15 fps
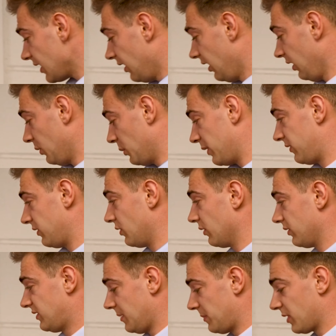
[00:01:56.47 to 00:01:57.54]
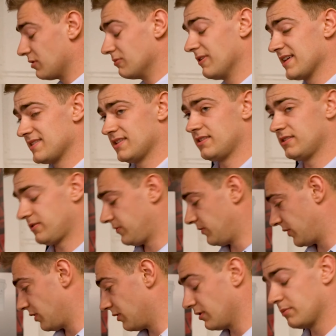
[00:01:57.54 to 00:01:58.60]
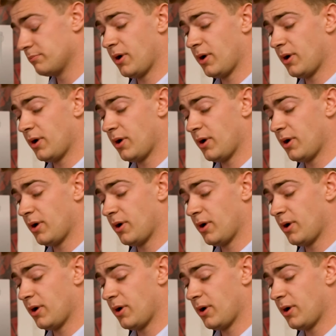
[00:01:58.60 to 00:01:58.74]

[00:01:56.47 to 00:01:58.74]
along with your typical resins for your